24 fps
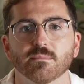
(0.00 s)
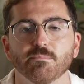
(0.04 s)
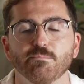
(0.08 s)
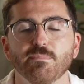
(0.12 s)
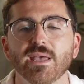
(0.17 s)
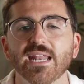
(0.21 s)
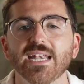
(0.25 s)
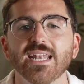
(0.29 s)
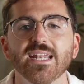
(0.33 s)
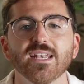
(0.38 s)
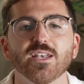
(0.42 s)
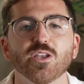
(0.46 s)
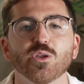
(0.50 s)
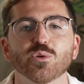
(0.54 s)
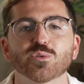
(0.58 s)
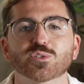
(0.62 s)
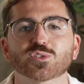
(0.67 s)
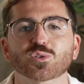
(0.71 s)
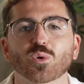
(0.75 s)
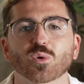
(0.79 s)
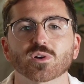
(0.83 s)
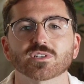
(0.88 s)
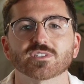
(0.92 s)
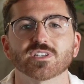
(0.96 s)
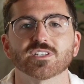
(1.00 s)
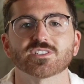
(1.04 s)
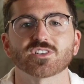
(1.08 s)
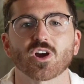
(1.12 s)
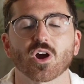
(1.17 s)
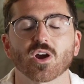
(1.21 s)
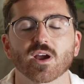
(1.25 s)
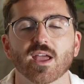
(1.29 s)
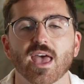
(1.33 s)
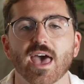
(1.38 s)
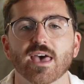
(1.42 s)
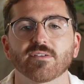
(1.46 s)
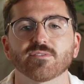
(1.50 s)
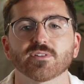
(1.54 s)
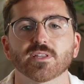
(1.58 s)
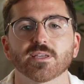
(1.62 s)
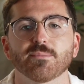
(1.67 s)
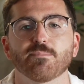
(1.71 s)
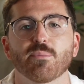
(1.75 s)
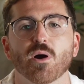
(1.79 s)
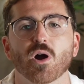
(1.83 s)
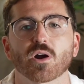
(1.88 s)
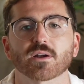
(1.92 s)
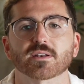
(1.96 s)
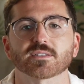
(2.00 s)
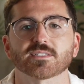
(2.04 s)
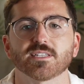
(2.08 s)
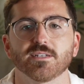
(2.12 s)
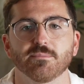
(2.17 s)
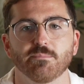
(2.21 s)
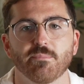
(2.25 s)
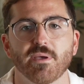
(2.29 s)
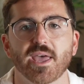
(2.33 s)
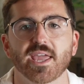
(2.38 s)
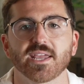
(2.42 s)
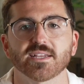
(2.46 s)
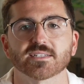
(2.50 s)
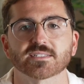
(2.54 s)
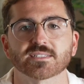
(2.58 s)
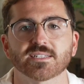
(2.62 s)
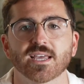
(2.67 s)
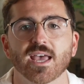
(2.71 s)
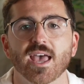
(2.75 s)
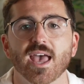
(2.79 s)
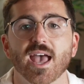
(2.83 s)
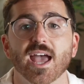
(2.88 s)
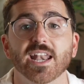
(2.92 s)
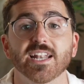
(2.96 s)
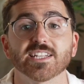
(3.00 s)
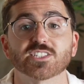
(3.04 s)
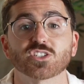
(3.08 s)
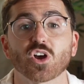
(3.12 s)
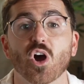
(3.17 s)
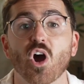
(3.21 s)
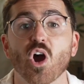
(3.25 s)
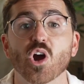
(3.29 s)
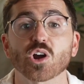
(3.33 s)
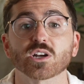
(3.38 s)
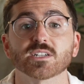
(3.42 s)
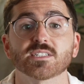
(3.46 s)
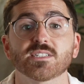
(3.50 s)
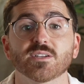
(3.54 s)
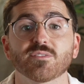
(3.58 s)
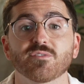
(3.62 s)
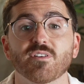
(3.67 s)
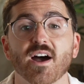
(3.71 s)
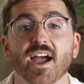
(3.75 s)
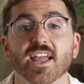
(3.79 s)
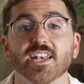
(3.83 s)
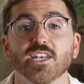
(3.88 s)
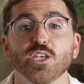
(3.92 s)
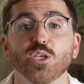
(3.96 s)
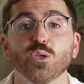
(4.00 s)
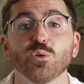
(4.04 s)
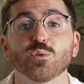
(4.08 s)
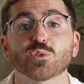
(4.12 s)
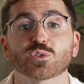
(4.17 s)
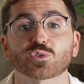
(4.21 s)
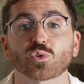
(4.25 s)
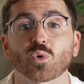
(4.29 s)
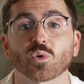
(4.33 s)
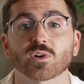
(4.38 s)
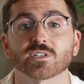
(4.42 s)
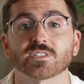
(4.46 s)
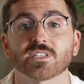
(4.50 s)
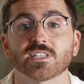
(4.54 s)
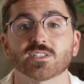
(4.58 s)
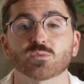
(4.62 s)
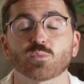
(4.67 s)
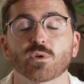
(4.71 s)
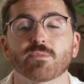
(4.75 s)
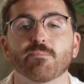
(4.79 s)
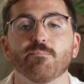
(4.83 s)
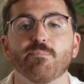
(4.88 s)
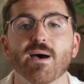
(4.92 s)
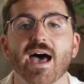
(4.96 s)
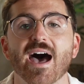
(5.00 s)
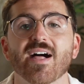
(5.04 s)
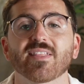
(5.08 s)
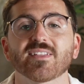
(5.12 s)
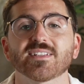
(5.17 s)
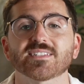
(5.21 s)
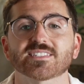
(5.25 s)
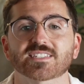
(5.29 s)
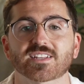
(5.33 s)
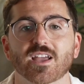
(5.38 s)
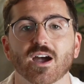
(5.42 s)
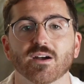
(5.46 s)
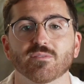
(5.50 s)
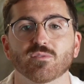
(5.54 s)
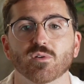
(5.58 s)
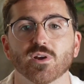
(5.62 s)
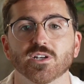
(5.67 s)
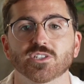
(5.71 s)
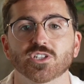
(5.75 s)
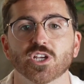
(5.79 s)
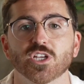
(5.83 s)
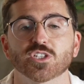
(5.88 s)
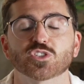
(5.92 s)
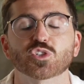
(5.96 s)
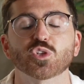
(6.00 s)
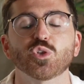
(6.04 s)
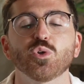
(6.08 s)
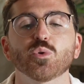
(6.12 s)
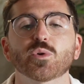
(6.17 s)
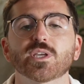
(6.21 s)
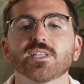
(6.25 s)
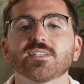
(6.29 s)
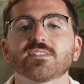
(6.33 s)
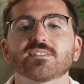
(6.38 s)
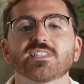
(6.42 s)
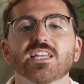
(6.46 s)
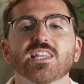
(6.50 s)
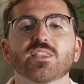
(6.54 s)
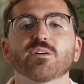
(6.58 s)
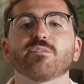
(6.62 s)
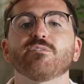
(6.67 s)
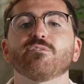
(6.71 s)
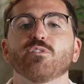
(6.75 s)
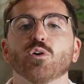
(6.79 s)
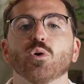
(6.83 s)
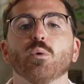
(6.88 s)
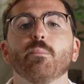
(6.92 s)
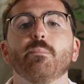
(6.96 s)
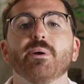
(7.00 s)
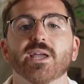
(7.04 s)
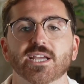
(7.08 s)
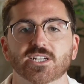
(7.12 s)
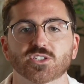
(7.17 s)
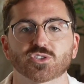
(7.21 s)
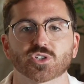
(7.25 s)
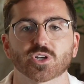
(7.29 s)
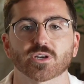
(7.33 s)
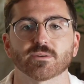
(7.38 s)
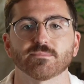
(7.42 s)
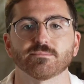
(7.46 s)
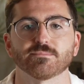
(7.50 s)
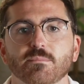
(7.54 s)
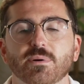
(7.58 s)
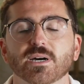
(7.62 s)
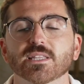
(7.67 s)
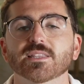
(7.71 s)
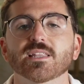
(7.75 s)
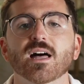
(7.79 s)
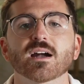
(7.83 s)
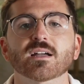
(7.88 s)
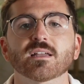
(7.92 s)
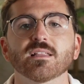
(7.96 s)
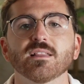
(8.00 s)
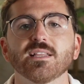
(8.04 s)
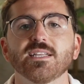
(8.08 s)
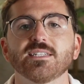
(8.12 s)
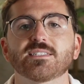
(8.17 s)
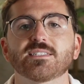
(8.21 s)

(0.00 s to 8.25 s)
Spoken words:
Many news sources are heavily partisan based, and it's hard to find news sources with balanced coverage so you can see the full picture. But luckily